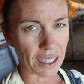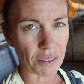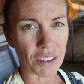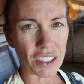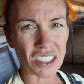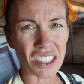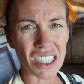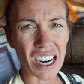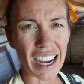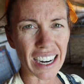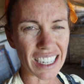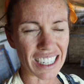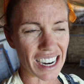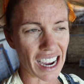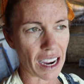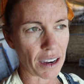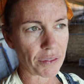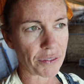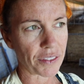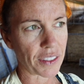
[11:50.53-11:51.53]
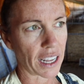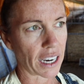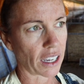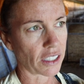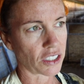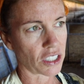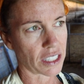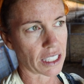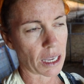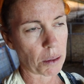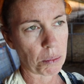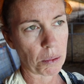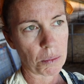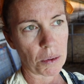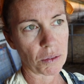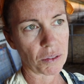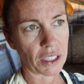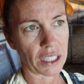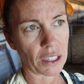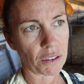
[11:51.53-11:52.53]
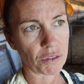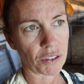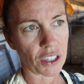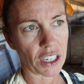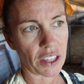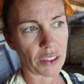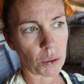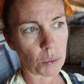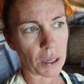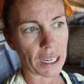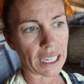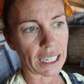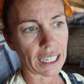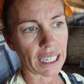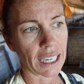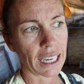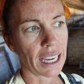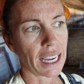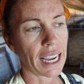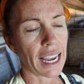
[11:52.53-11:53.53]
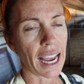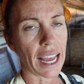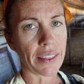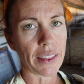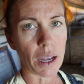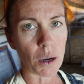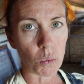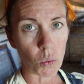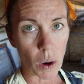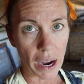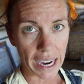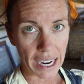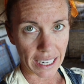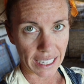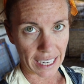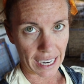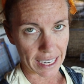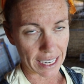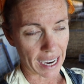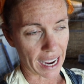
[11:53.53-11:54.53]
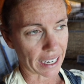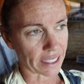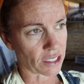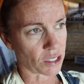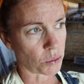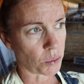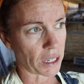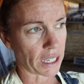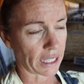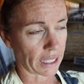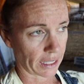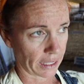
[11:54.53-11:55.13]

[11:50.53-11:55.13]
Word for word: If there's not enough, then I'll just keep them over here for another week and then weigh again next week.